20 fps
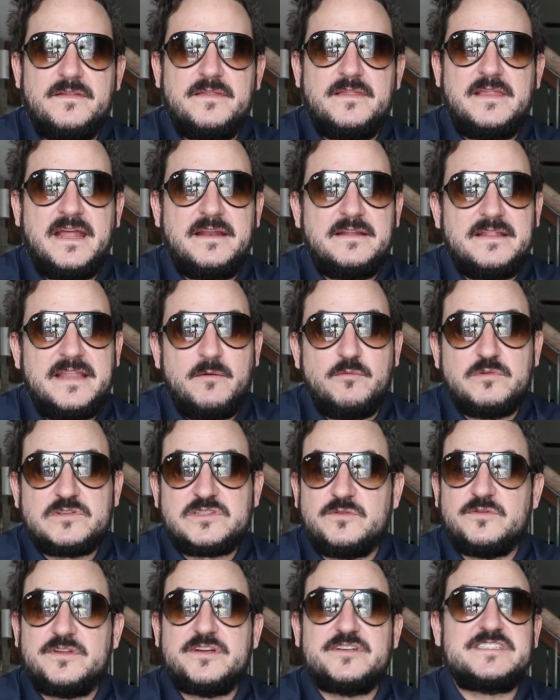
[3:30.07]
that
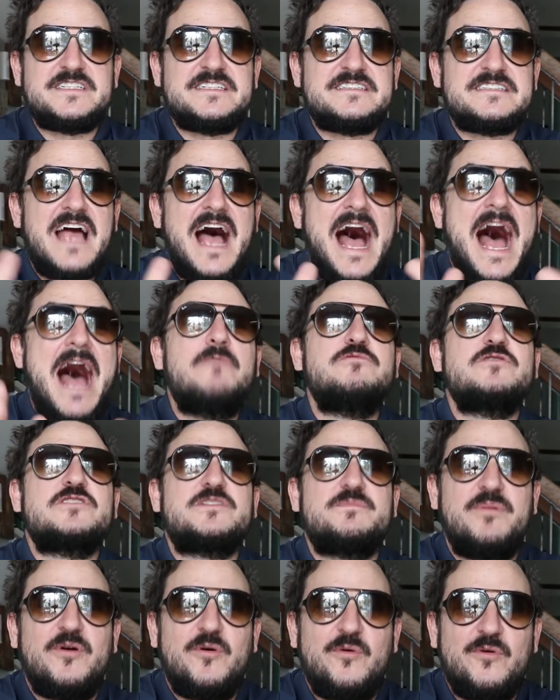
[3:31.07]
was on there since I
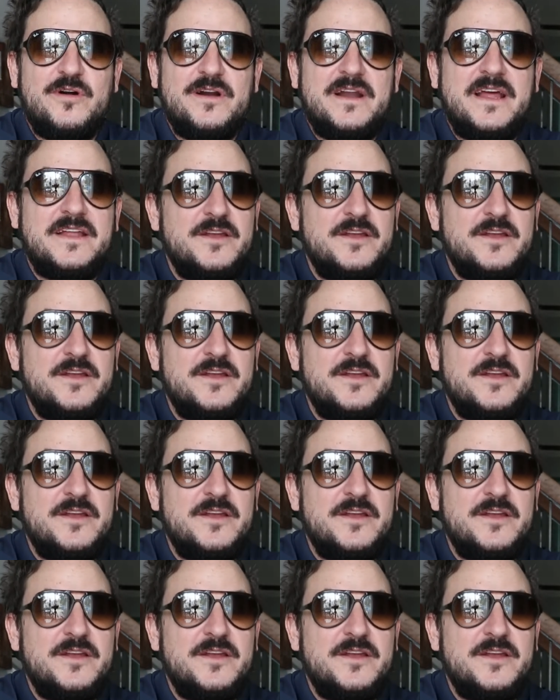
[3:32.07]
was born.